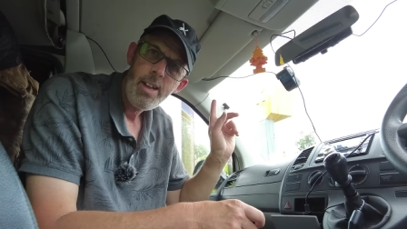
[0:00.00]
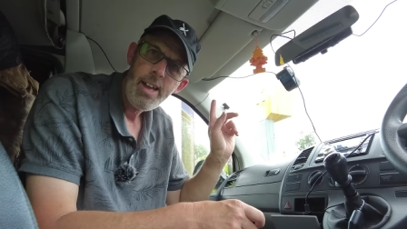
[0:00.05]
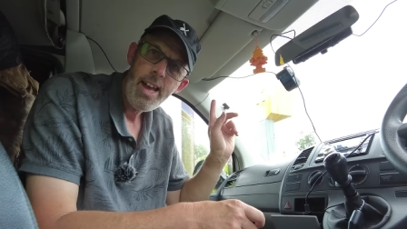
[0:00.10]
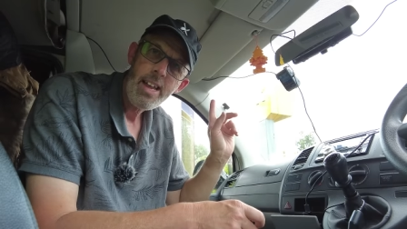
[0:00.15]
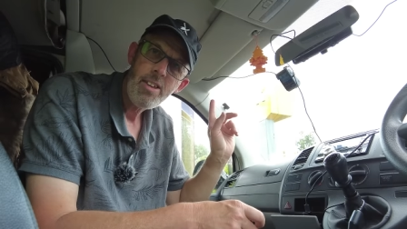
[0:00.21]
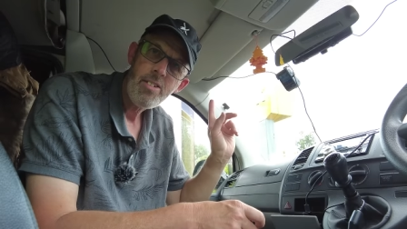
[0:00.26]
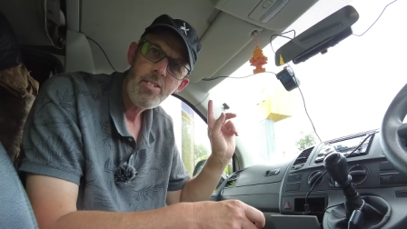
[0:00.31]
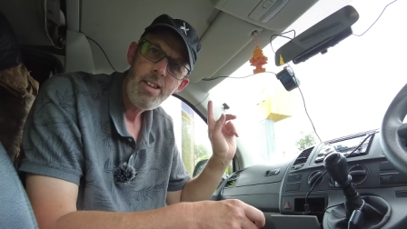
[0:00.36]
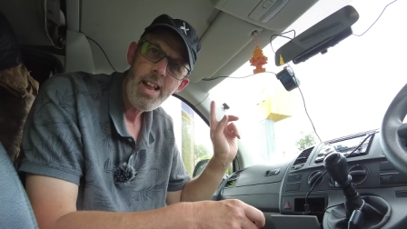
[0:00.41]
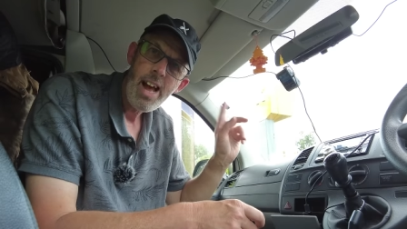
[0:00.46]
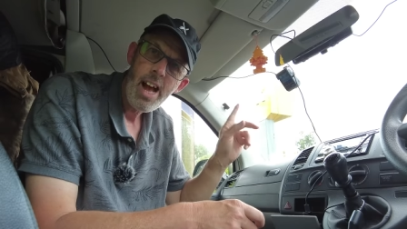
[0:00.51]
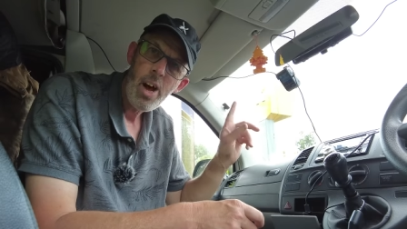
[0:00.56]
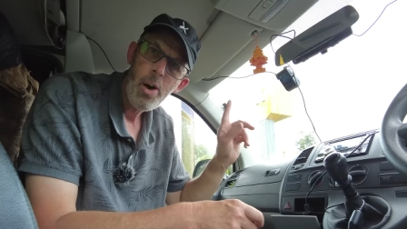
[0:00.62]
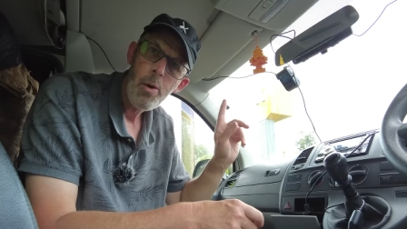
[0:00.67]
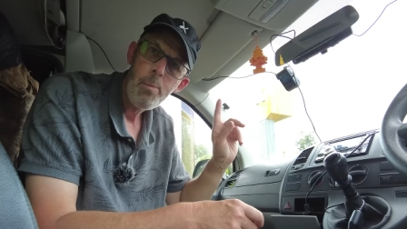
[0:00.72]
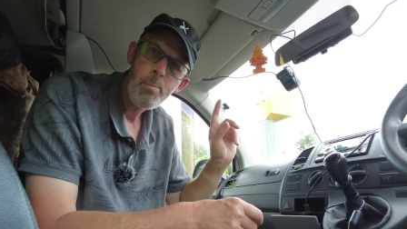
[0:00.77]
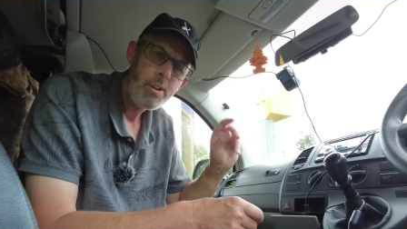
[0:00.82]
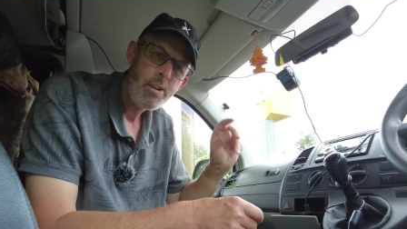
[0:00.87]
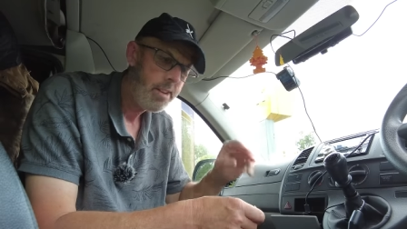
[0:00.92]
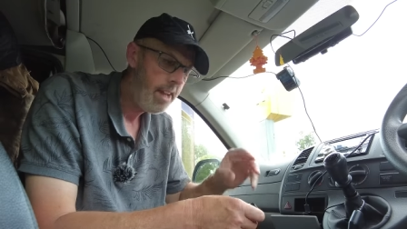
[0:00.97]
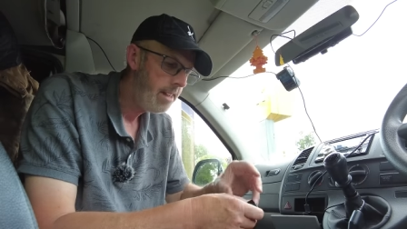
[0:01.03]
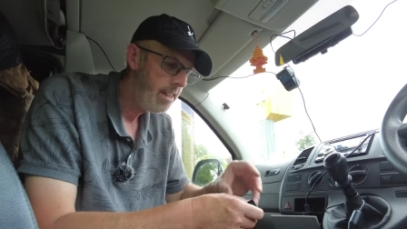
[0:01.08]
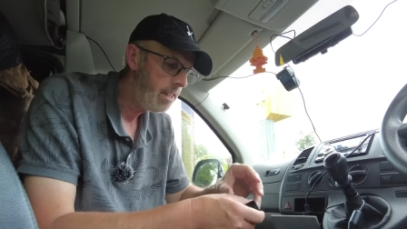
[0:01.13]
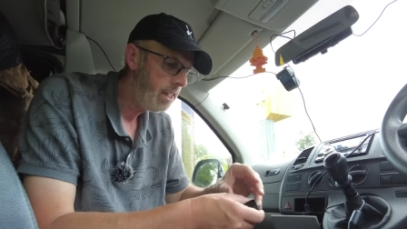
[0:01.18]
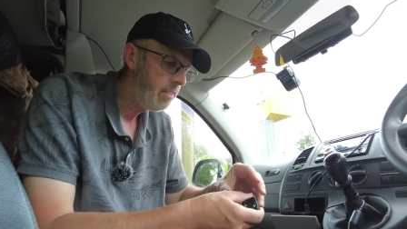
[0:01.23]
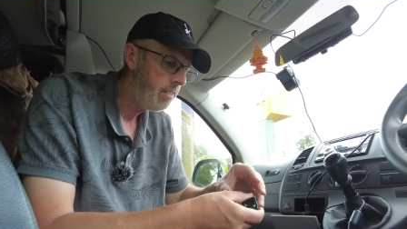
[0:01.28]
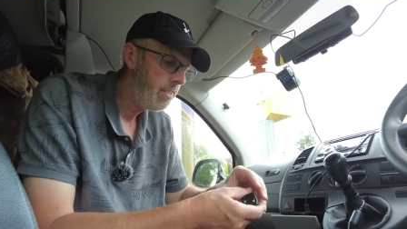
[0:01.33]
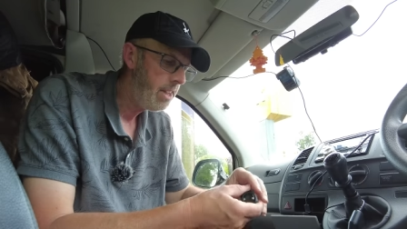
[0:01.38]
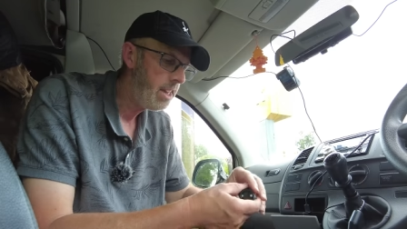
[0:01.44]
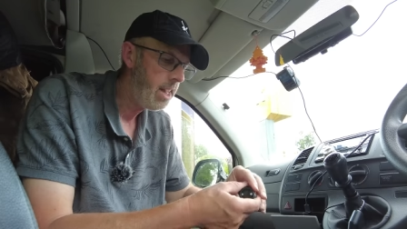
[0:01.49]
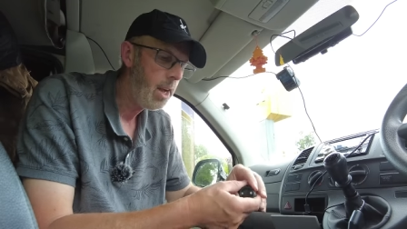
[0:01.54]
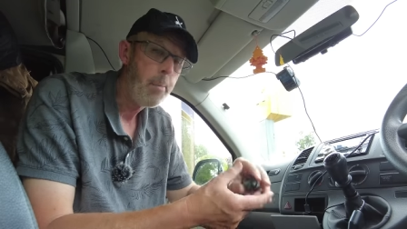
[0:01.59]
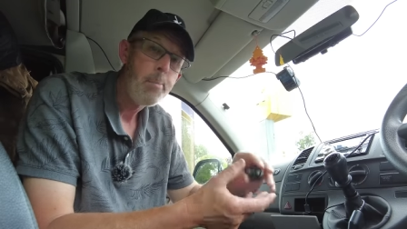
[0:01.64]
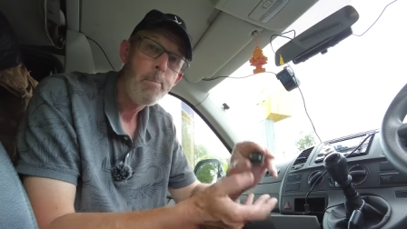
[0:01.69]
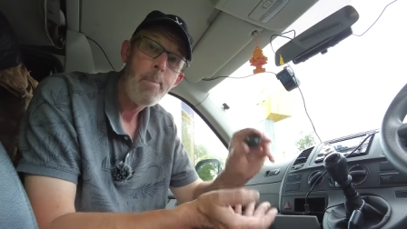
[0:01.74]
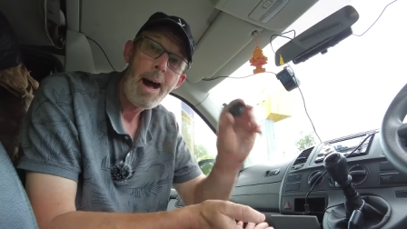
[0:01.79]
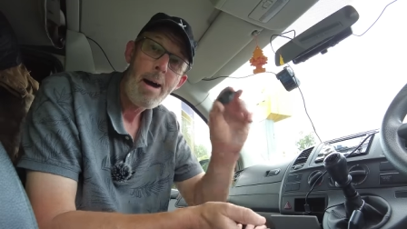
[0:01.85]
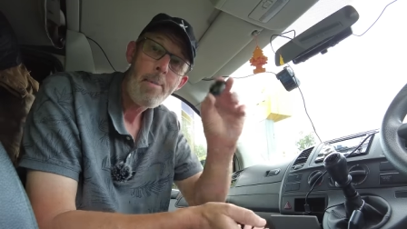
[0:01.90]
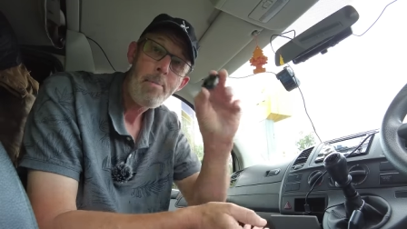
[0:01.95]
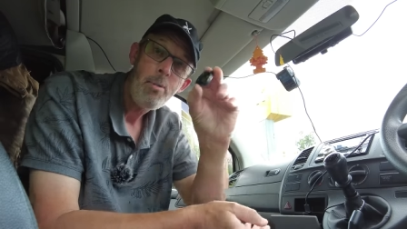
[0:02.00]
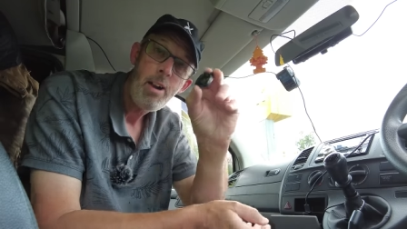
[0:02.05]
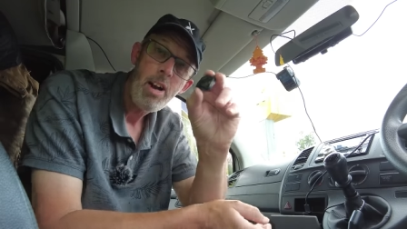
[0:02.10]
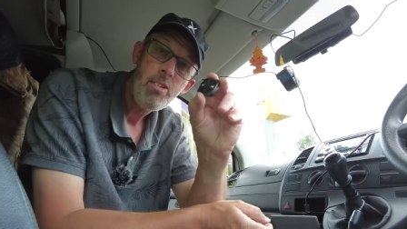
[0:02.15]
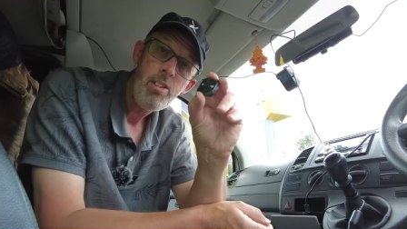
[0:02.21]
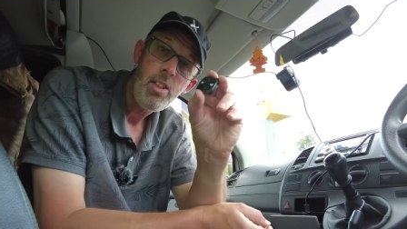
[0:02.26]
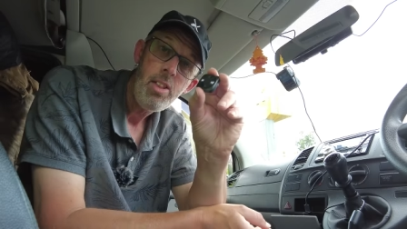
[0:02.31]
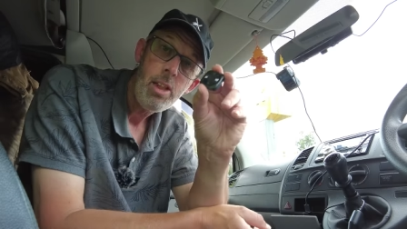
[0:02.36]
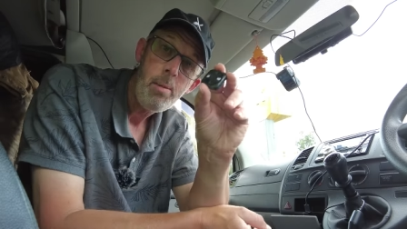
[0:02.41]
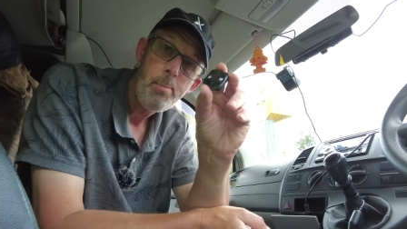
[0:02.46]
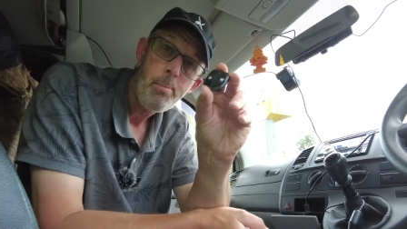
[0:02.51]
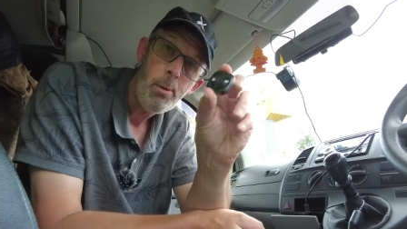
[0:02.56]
It's now protected the video by pressing the